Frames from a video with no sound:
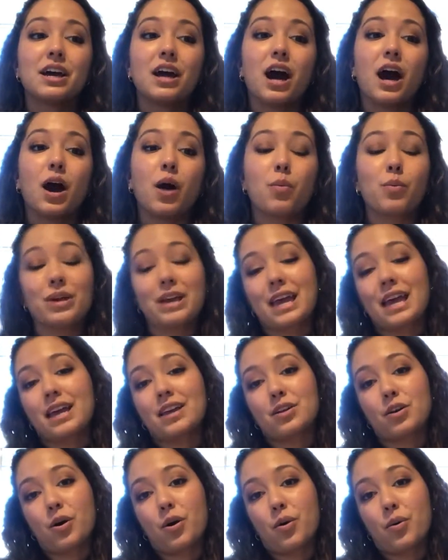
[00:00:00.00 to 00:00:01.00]
We
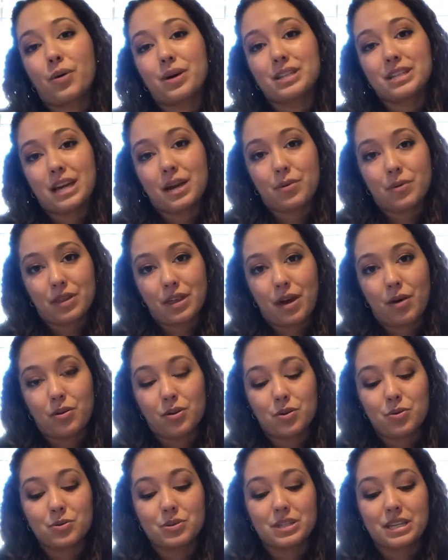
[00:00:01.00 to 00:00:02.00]
can't go a day
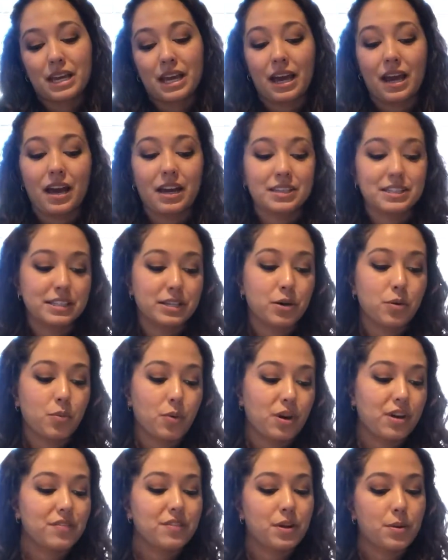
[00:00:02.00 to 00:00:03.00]
without using a single
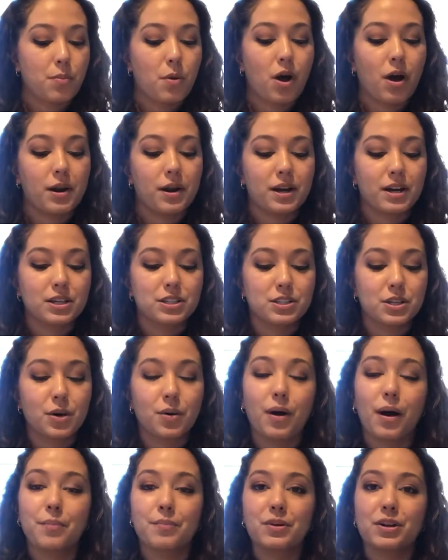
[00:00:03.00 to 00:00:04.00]
one of their products.
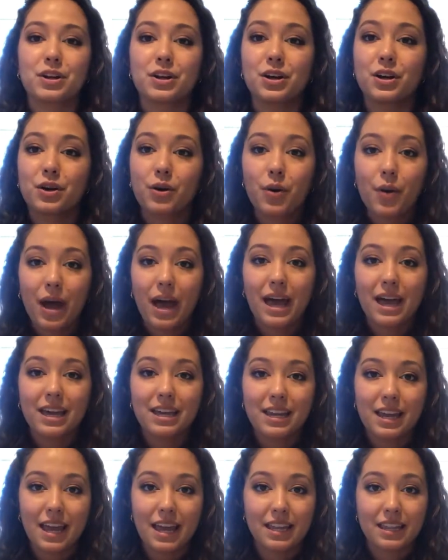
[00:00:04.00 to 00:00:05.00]
So I'm gonna go
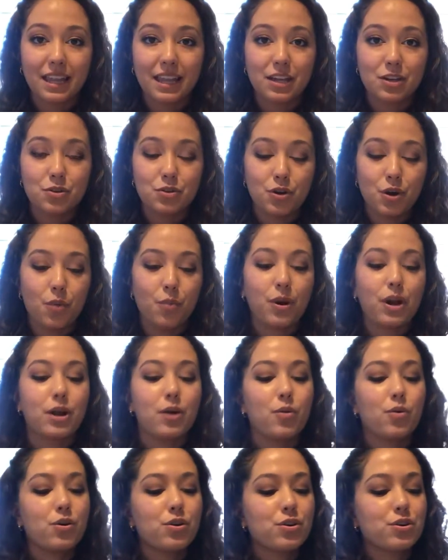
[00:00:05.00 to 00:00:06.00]
ahead and let you know what
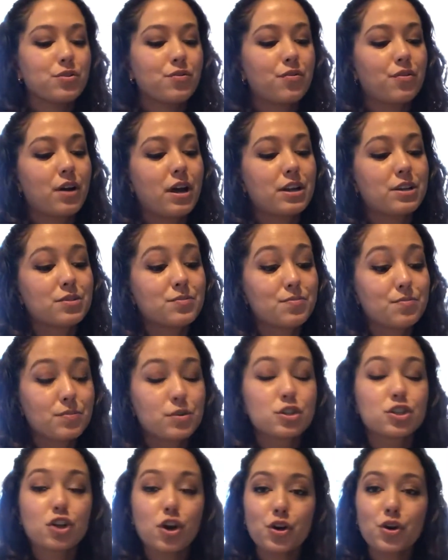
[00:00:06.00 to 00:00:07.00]
I ordered and
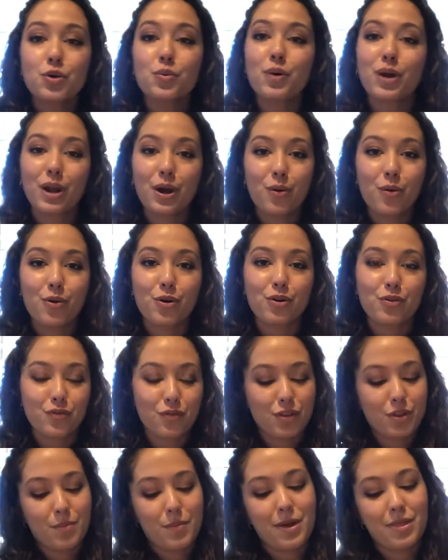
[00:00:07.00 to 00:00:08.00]
show you what I ordered
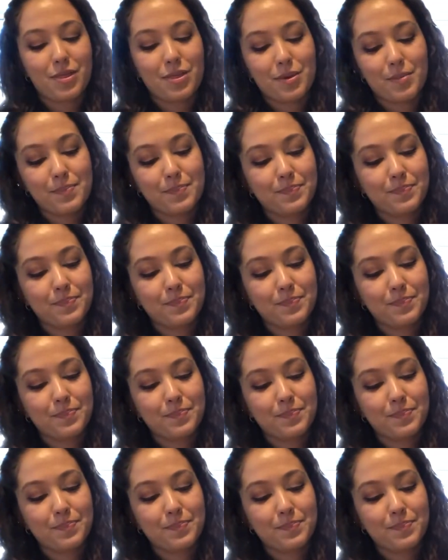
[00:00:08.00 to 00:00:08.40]
for the month.